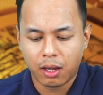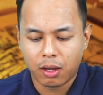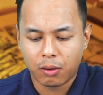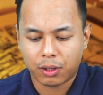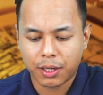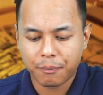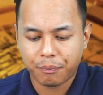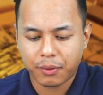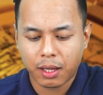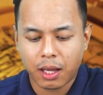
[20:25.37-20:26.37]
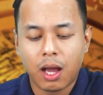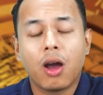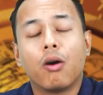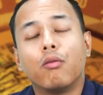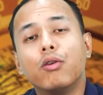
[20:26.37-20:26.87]
Okay,
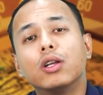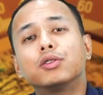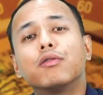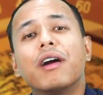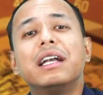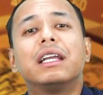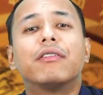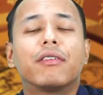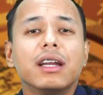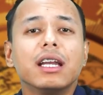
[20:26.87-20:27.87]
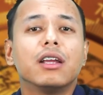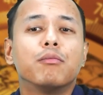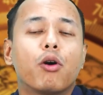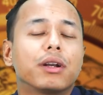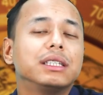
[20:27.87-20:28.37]
we also find different
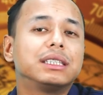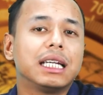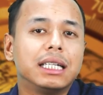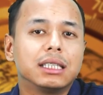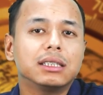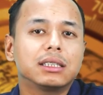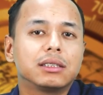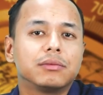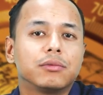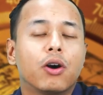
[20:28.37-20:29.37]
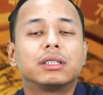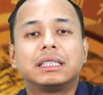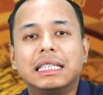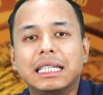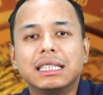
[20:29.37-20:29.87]
important centers or
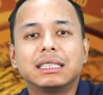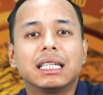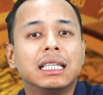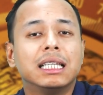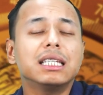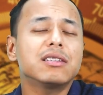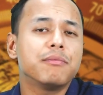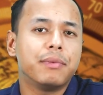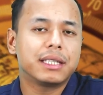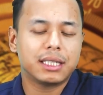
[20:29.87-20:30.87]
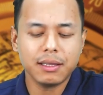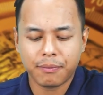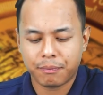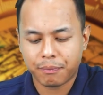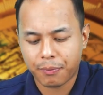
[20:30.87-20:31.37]
cities in this basin,
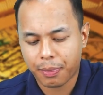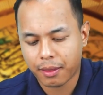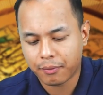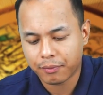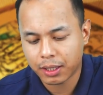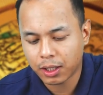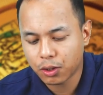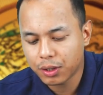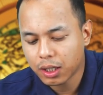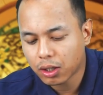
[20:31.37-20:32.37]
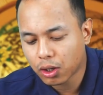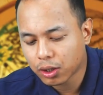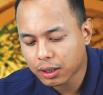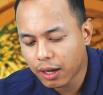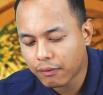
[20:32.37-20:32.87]
including
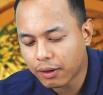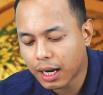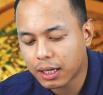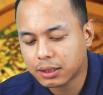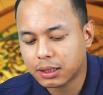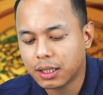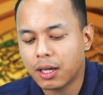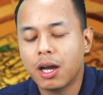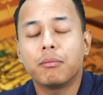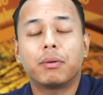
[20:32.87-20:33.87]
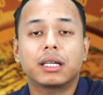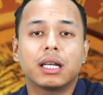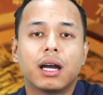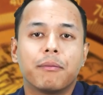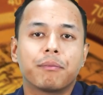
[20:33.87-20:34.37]
Kolkata, Varanasi,
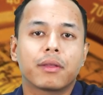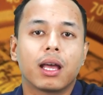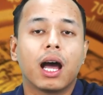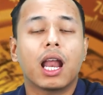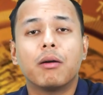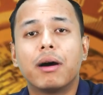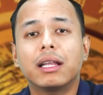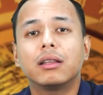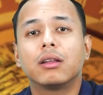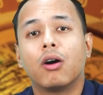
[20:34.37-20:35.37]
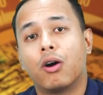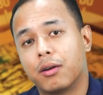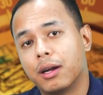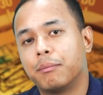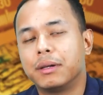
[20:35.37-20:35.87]
Patna, Allahabad or
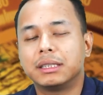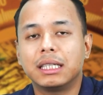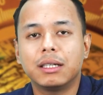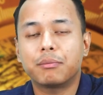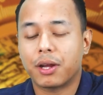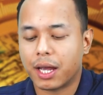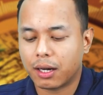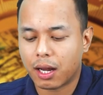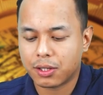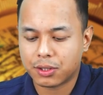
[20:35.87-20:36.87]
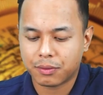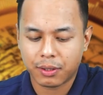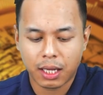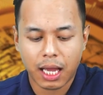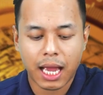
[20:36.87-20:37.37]
presently Prayagraj
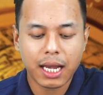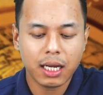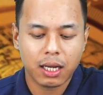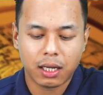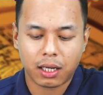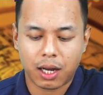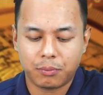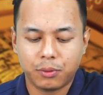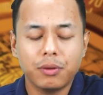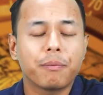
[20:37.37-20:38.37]
and Kanpur.